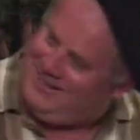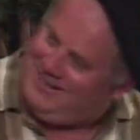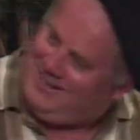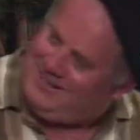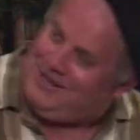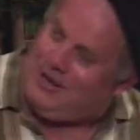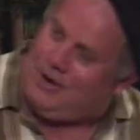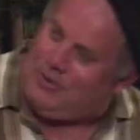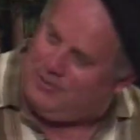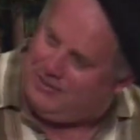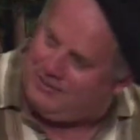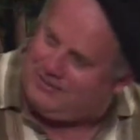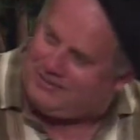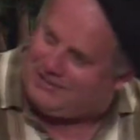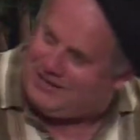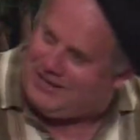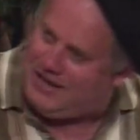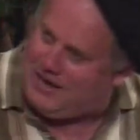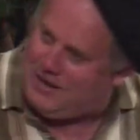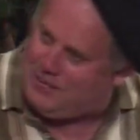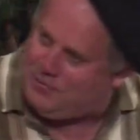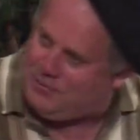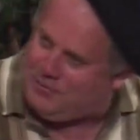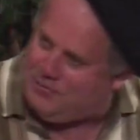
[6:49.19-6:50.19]
It's a
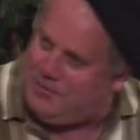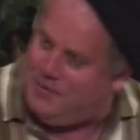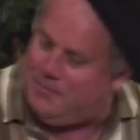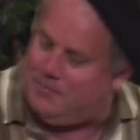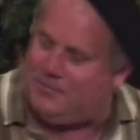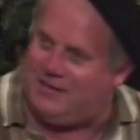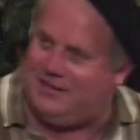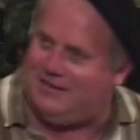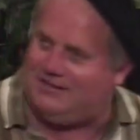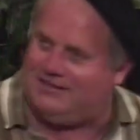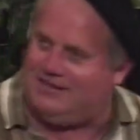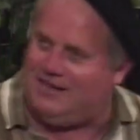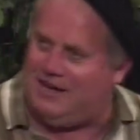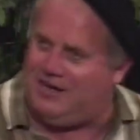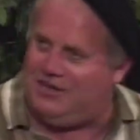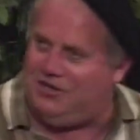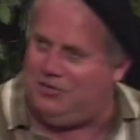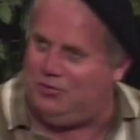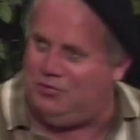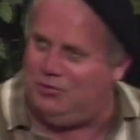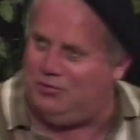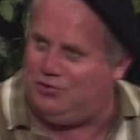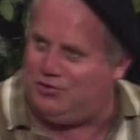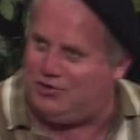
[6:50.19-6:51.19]
compliment, but it's not a
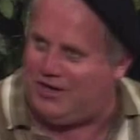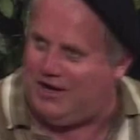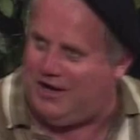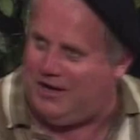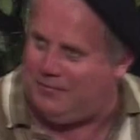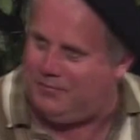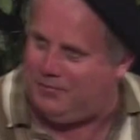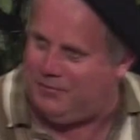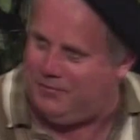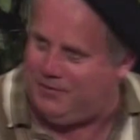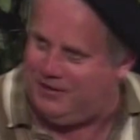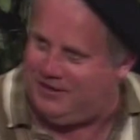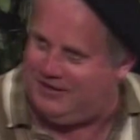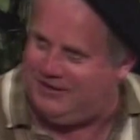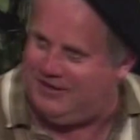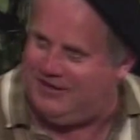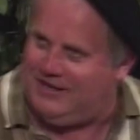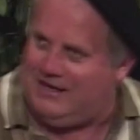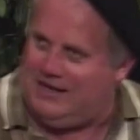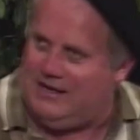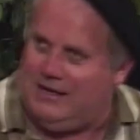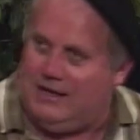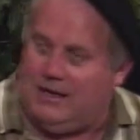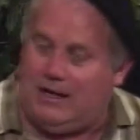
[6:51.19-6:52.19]
huge compliment.
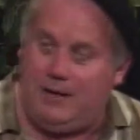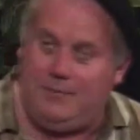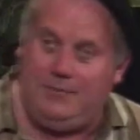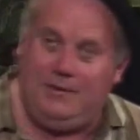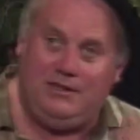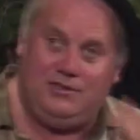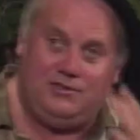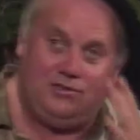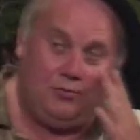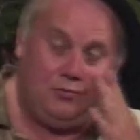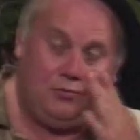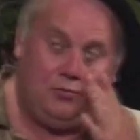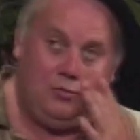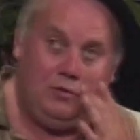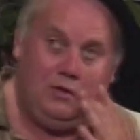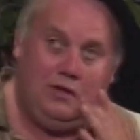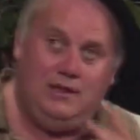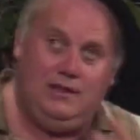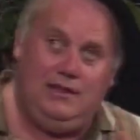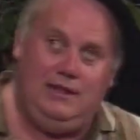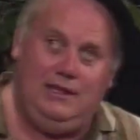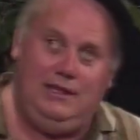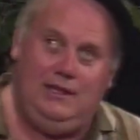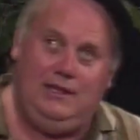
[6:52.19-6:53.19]
I mean, to
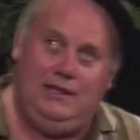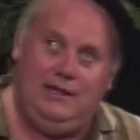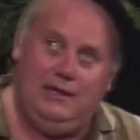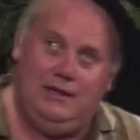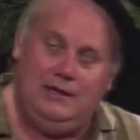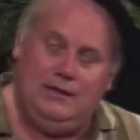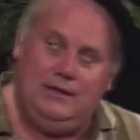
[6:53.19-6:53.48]
really,